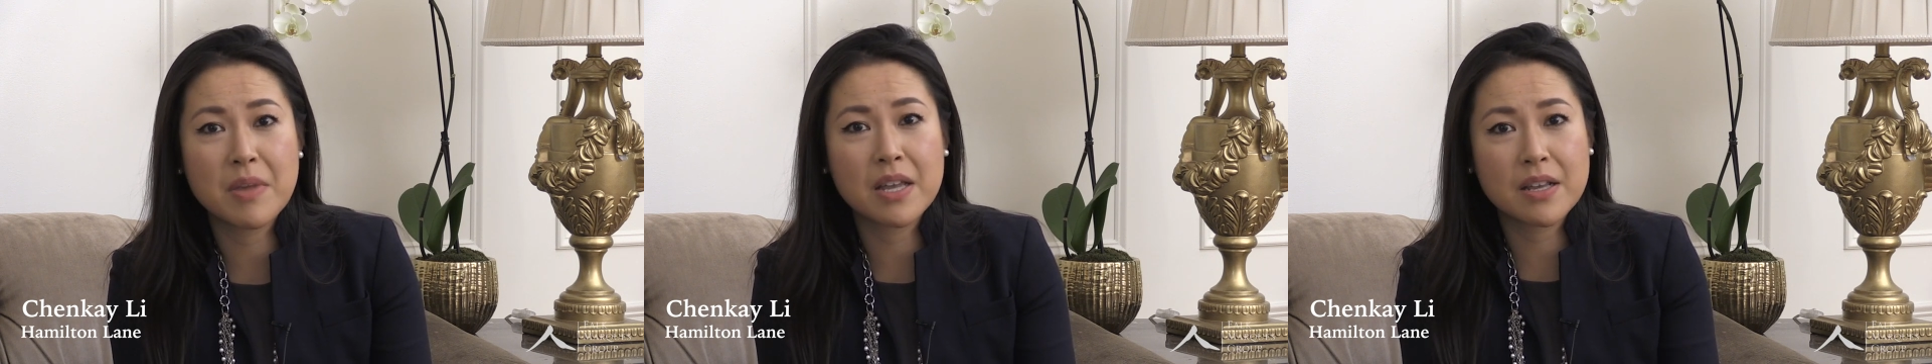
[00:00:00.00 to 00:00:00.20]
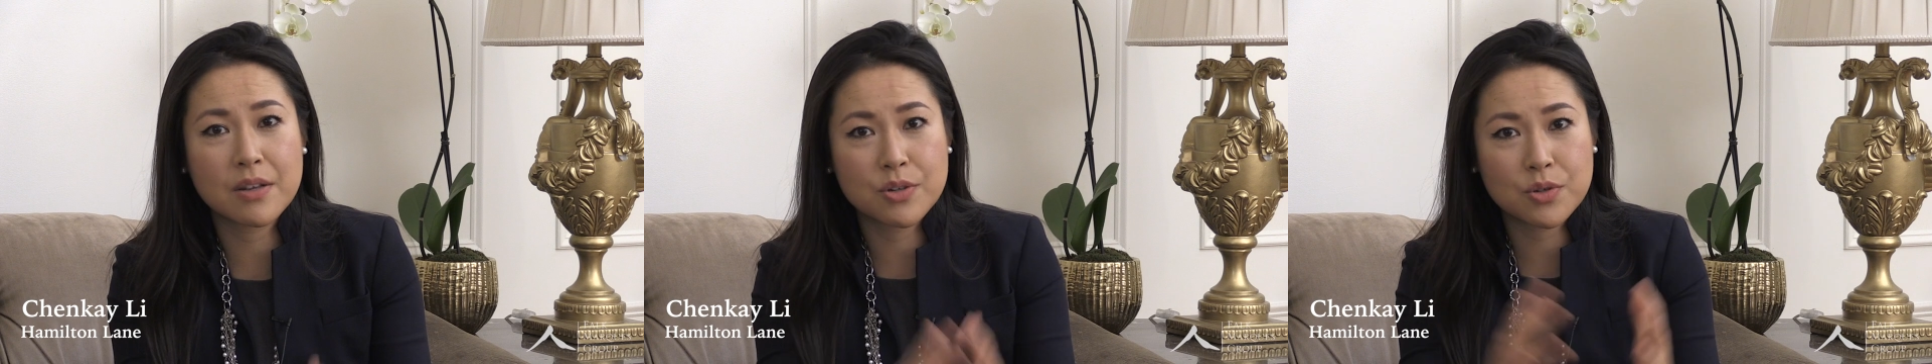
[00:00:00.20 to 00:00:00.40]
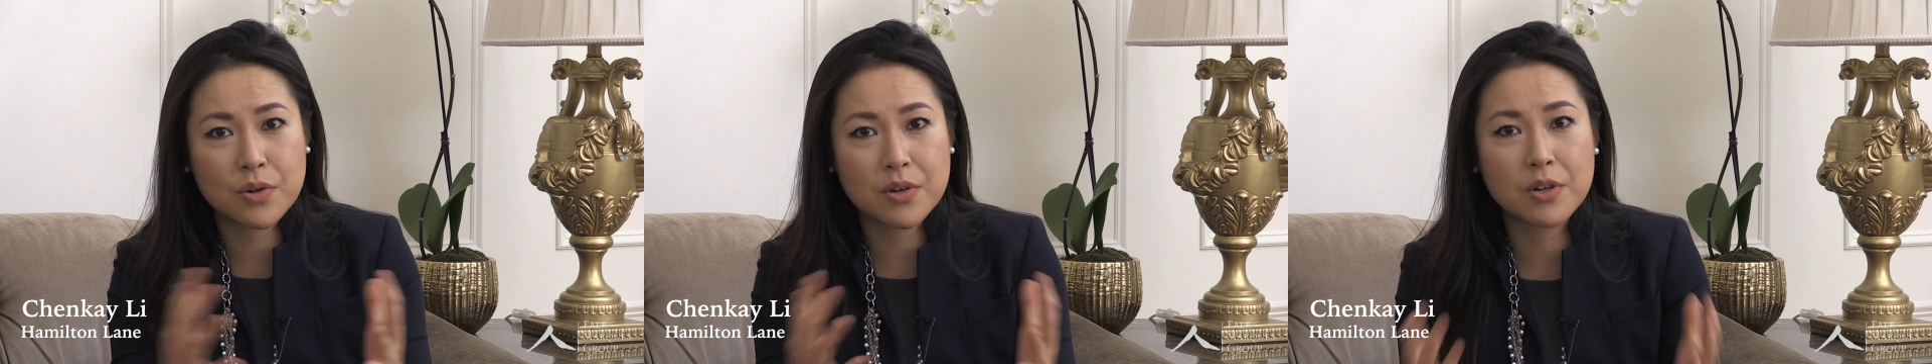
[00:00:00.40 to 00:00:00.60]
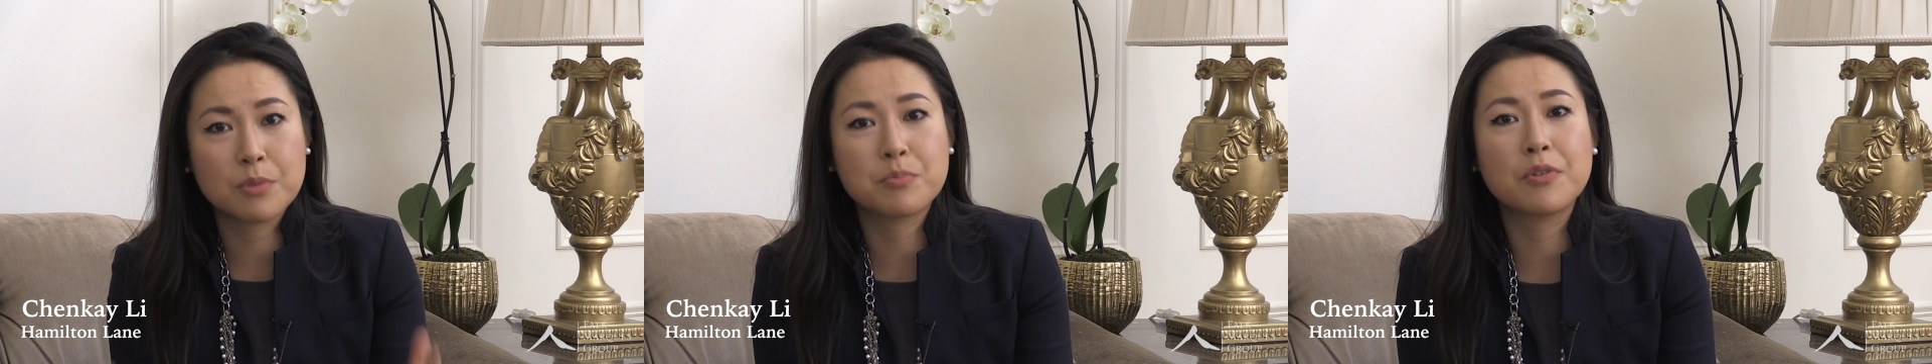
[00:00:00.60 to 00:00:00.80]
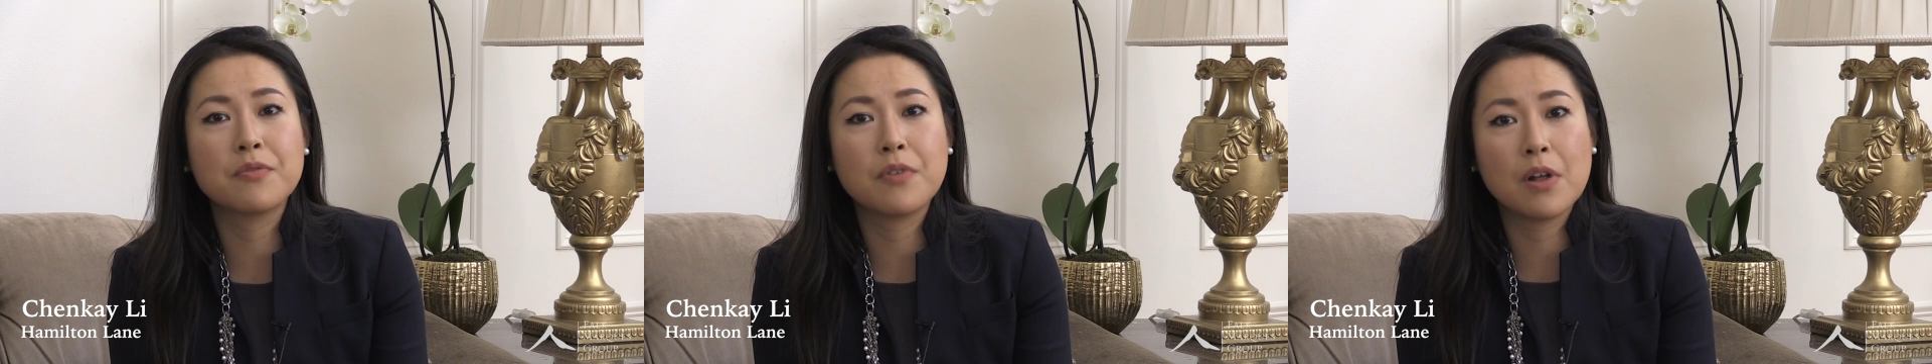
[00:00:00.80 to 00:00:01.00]
making sure your
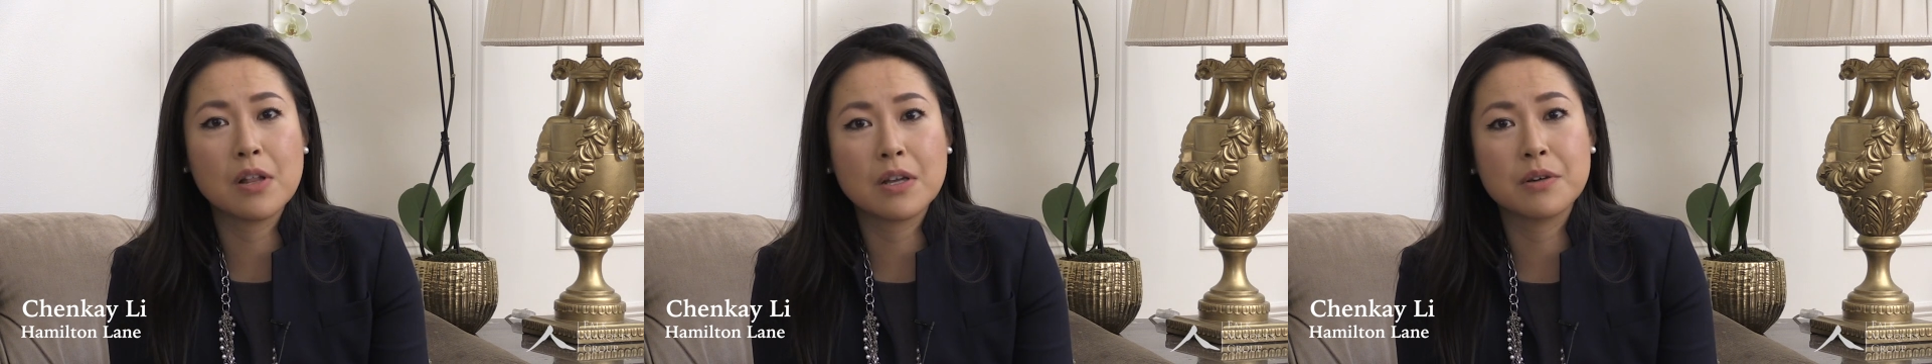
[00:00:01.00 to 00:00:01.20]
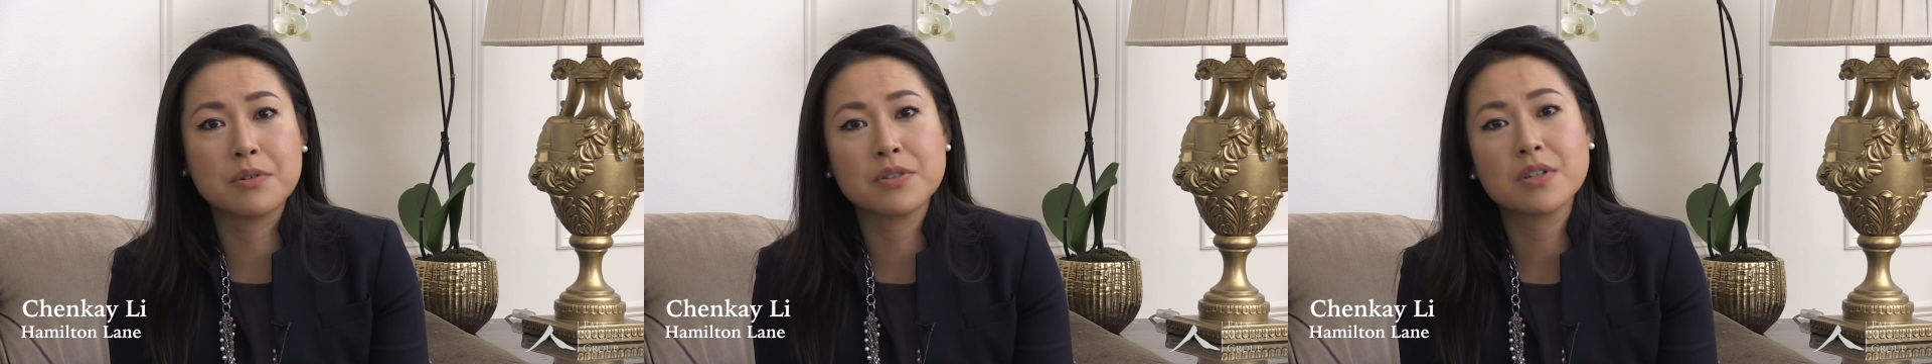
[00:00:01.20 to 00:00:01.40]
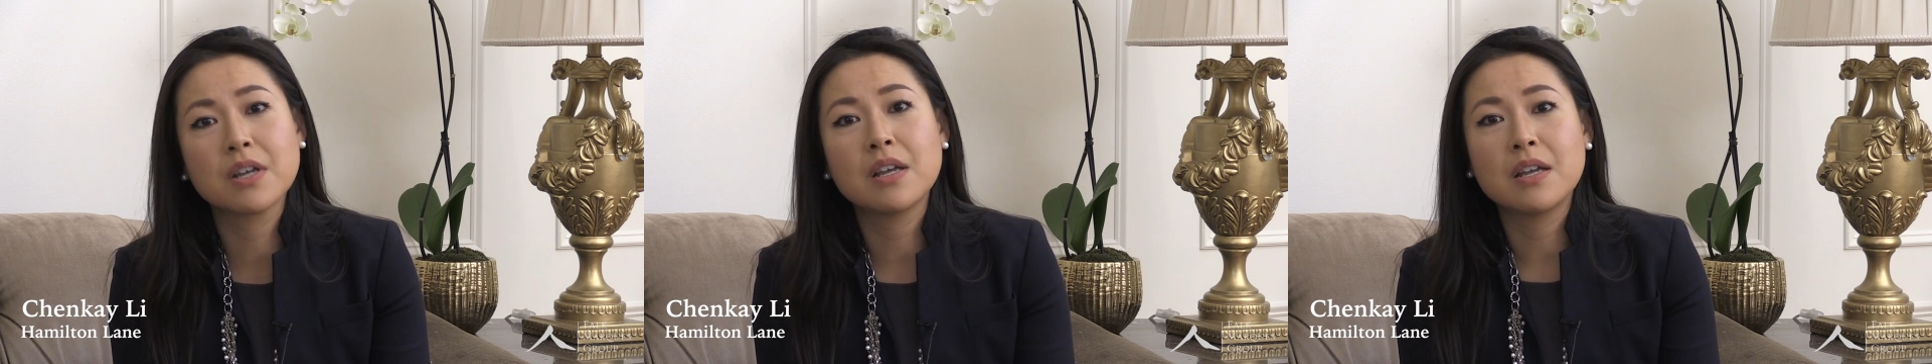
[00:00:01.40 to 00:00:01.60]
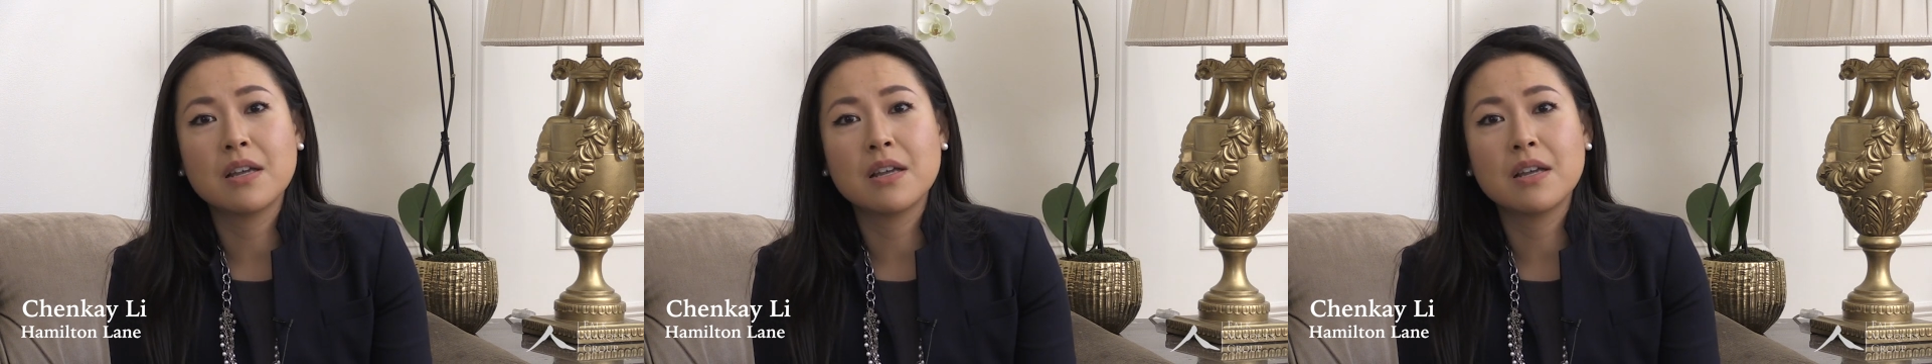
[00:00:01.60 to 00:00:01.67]
portfolio is